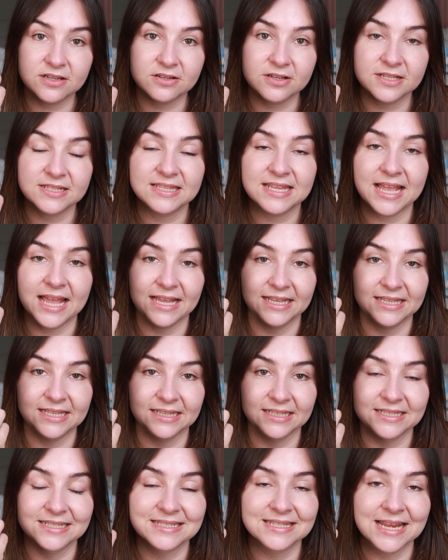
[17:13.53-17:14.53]
here is the
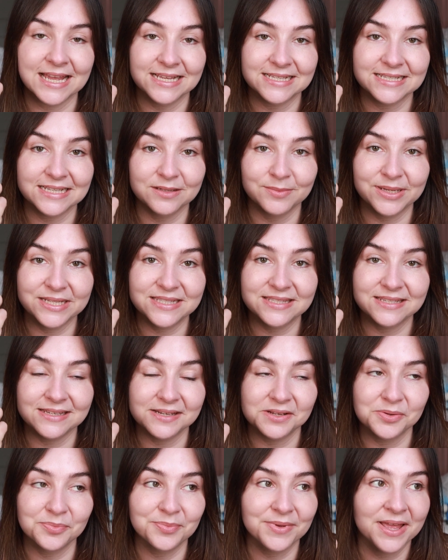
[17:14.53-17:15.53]
Inculus Niacinamide
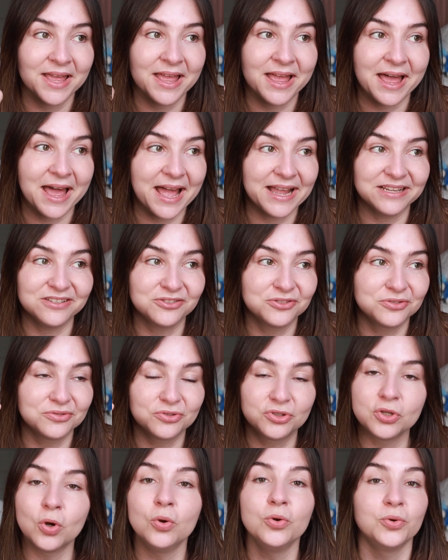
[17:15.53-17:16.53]
Serum. I
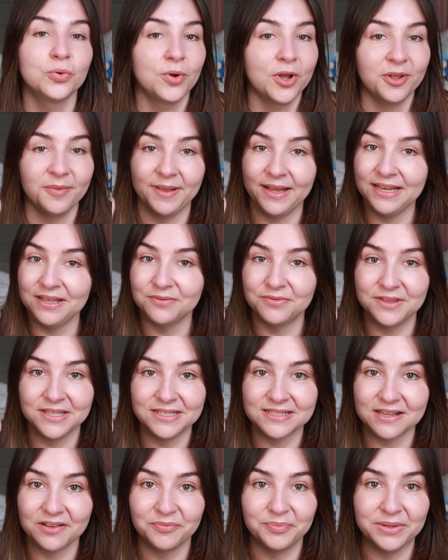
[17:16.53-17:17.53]
don't know how many of
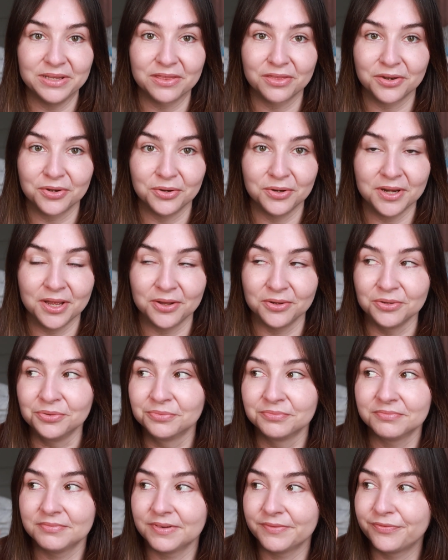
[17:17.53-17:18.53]
these I've been through now
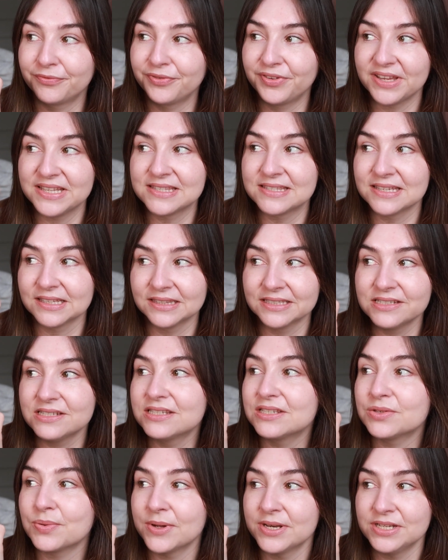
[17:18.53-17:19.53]
since at
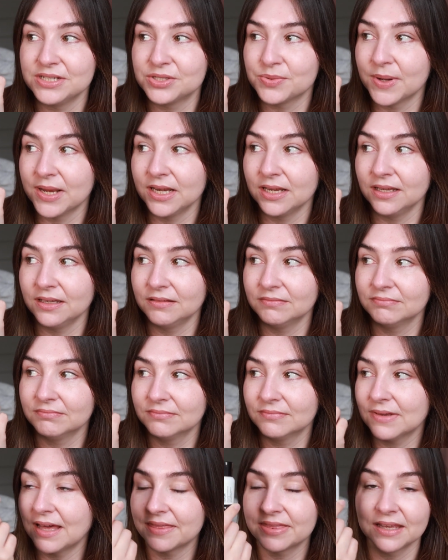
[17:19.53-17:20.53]
least 2020.
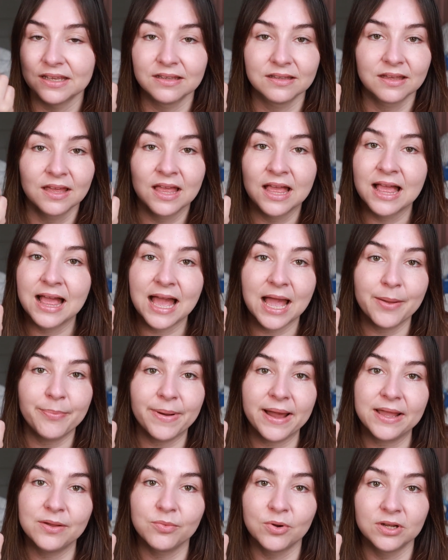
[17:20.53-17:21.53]
I think I
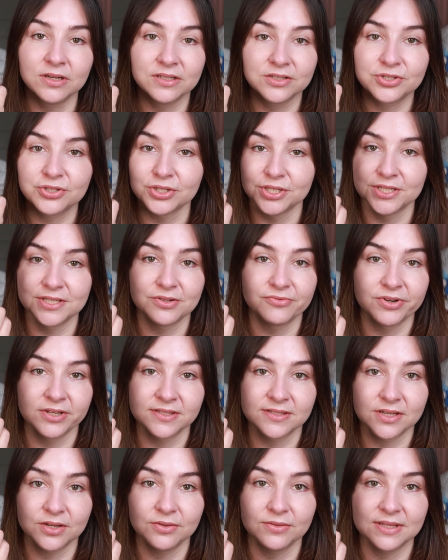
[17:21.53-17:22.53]
buy one as soon as it
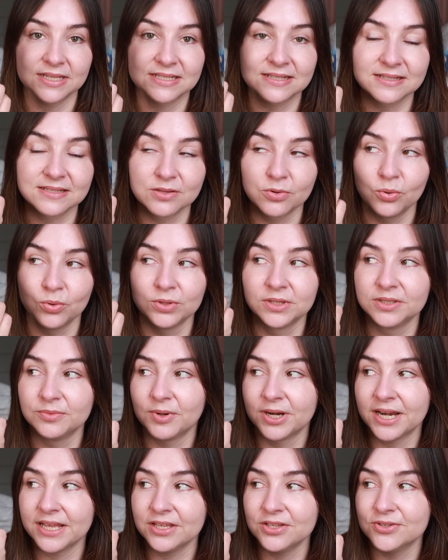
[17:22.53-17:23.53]
runs out. This is the only
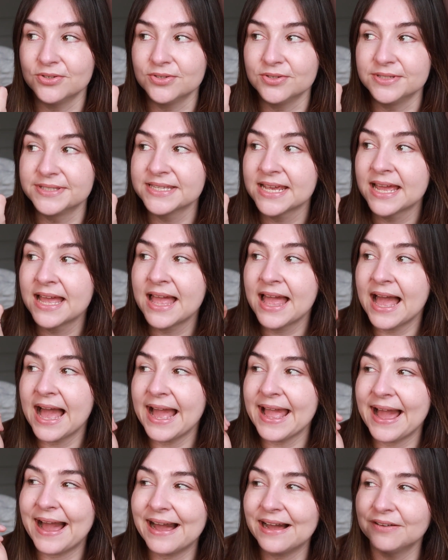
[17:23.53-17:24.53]
one I use.
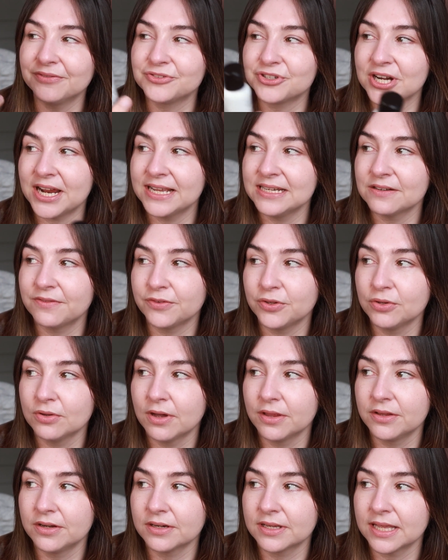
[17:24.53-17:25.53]
I have tried a few
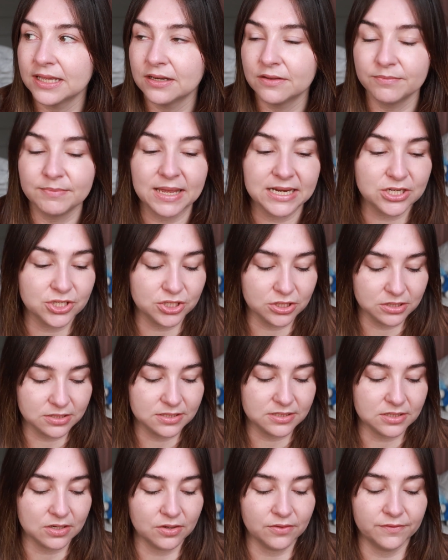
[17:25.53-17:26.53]
other kind of
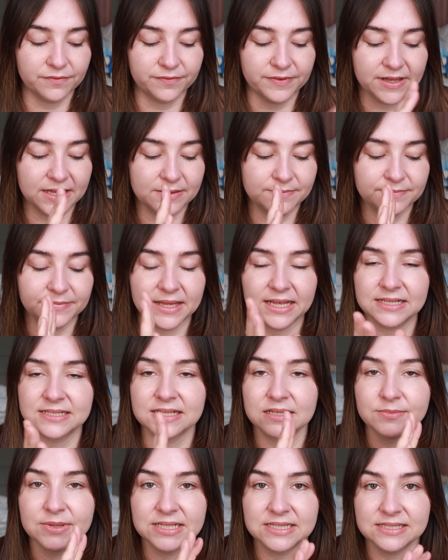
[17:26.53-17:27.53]
mixtures of
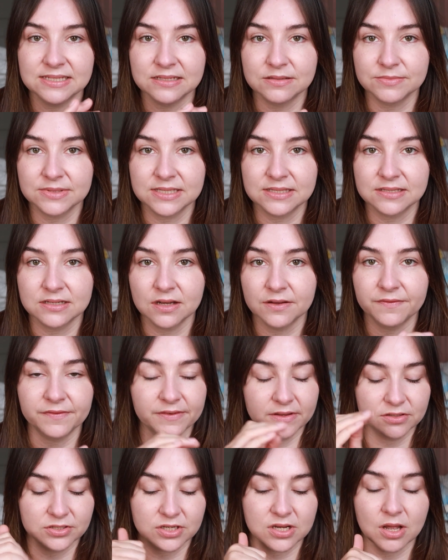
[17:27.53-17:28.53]
niacinamide serums and
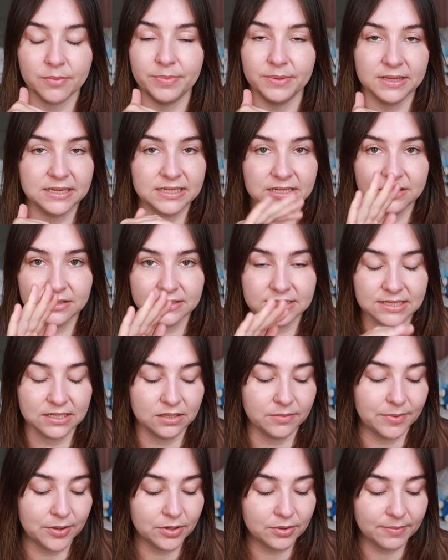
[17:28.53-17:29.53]
stuff. There's a couple in here I'll tell
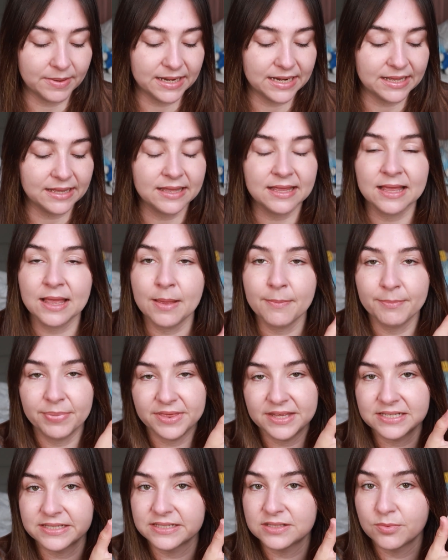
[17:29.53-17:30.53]
you about in a minute. But
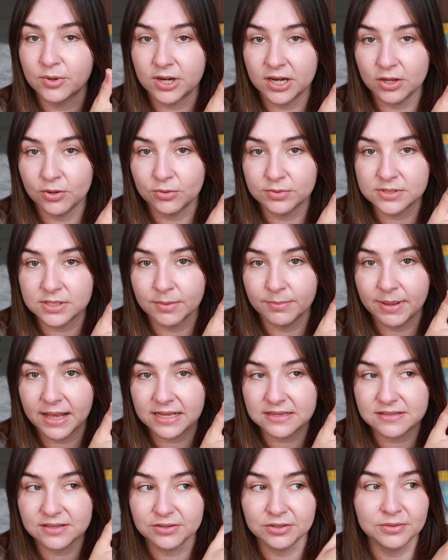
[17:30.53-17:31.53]
this is the one I always come
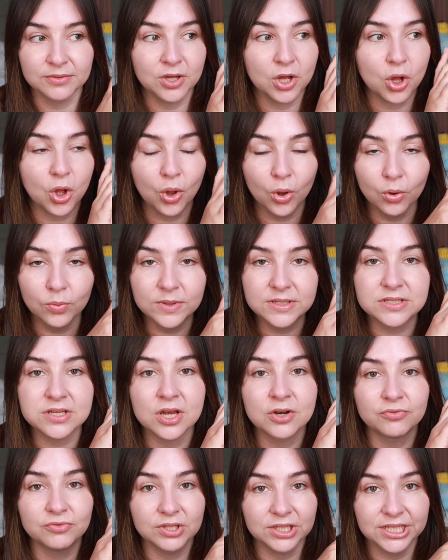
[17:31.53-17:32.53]
back to. Always,
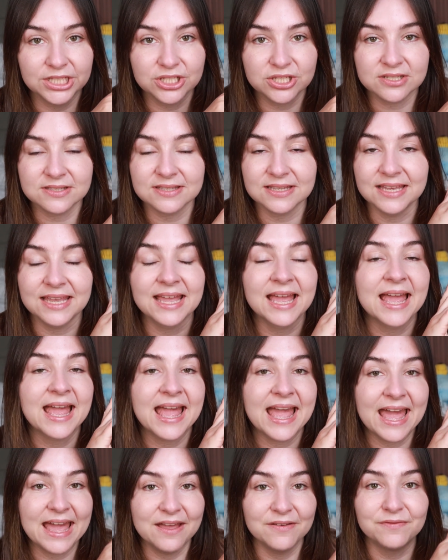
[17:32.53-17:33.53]
religiously,
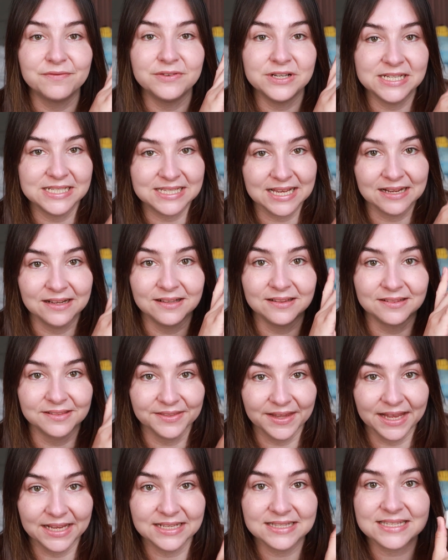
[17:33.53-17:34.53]
every single
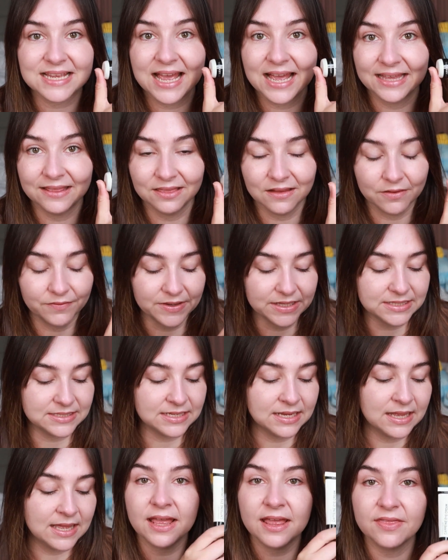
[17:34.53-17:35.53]
night. I love
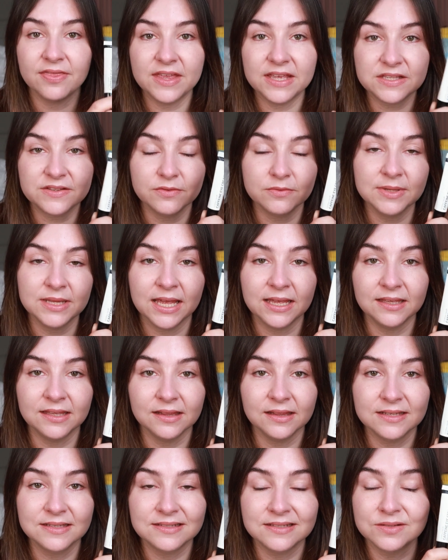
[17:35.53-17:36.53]
it. This from the
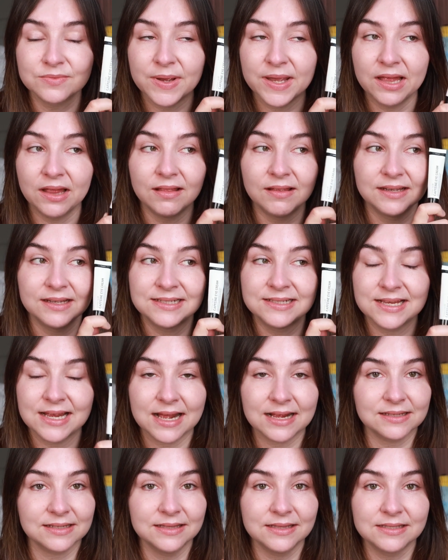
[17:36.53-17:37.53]
Inculist as well,
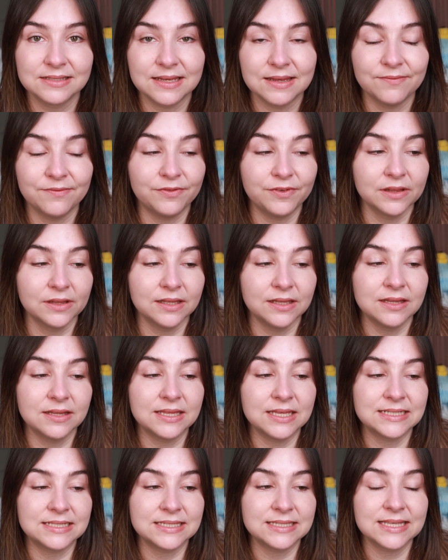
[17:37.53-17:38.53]
exactly the same feeling.
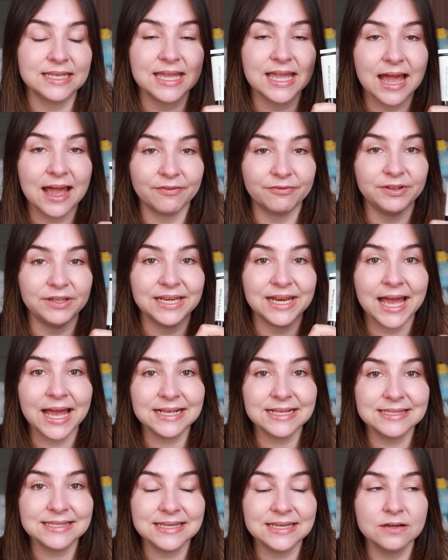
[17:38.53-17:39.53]
This is the Caffeine
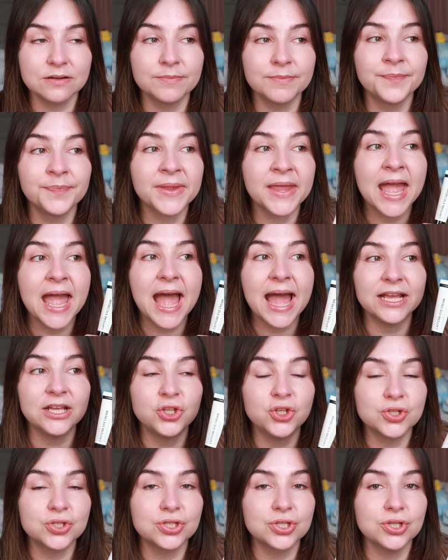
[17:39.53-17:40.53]
Eye Serum. I
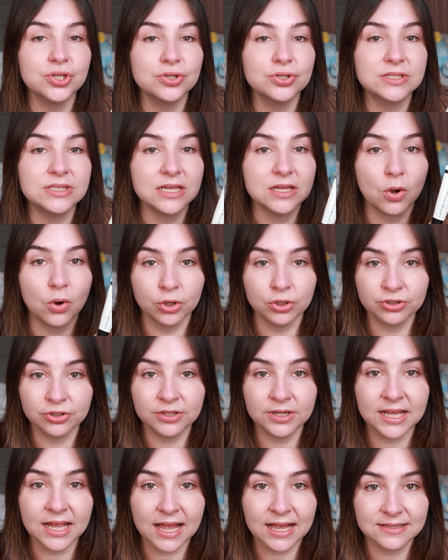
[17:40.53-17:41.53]
used to use the
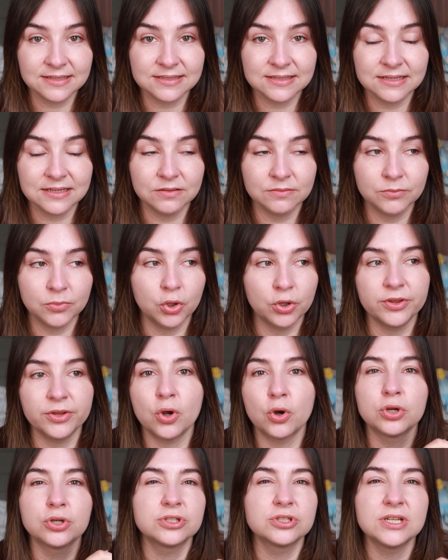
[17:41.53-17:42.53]
Ordinary Eye Serum or
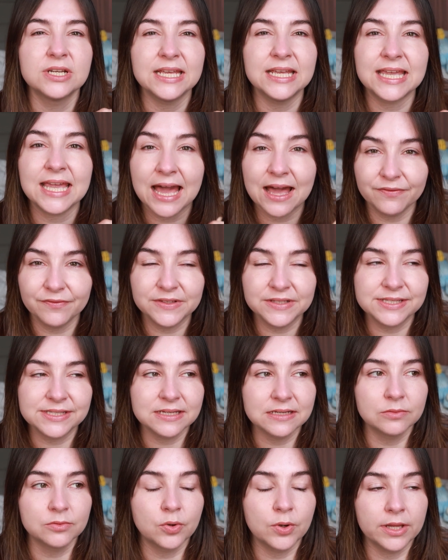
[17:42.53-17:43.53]
the Ordinary Caffeine
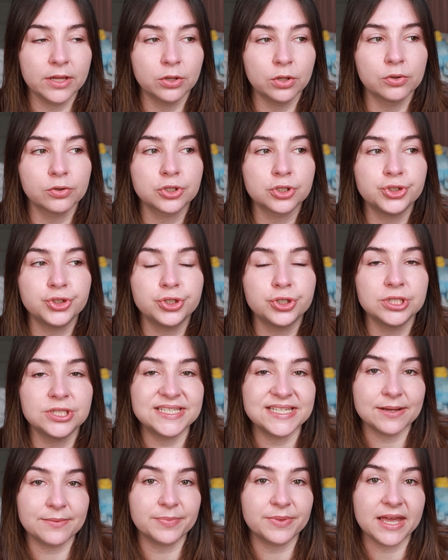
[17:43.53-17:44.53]
Serum quite a lot, because you could
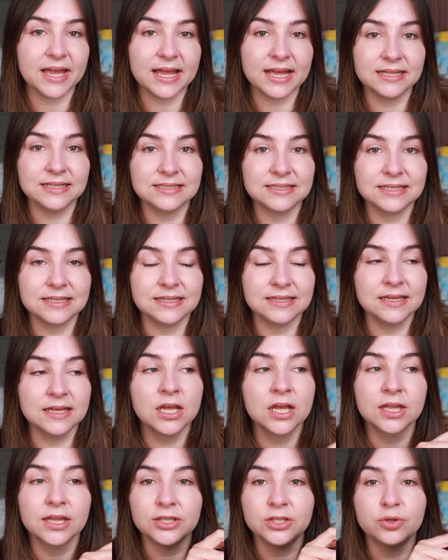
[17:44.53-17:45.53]
dip that into,
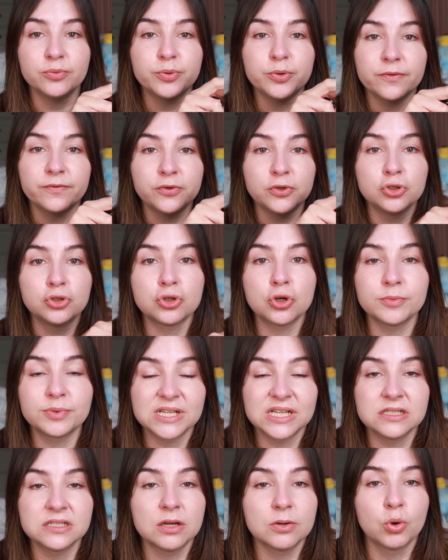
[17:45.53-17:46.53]
like, you put a few
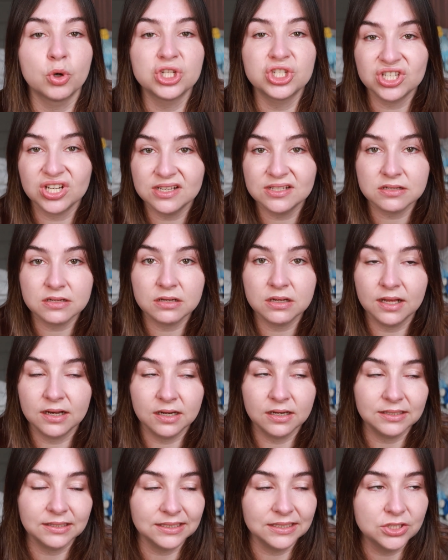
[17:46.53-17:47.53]
drops into your moisturiser, and
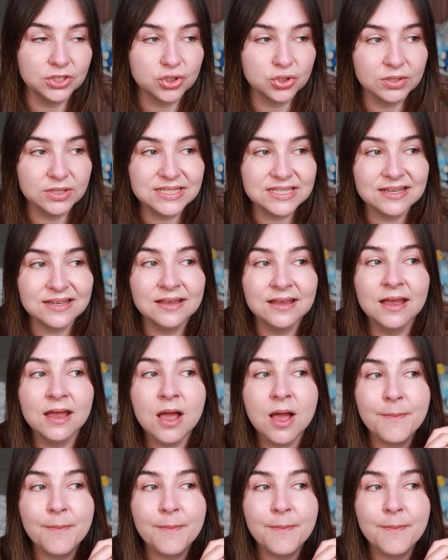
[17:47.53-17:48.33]
I really enjoyed it.